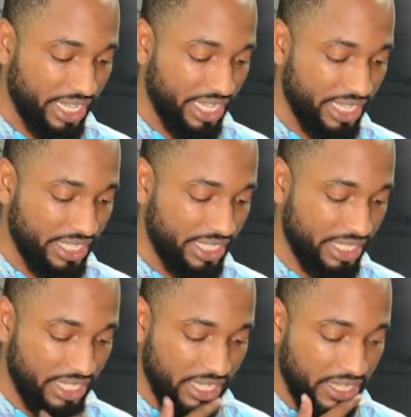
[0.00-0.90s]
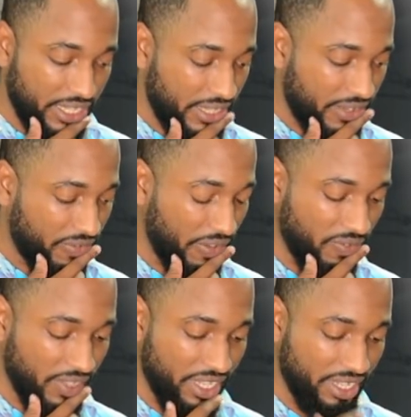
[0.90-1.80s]
is
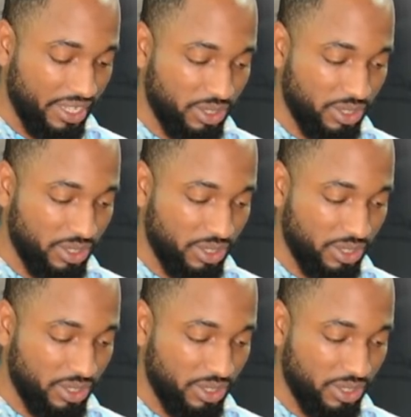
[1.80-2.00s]
15.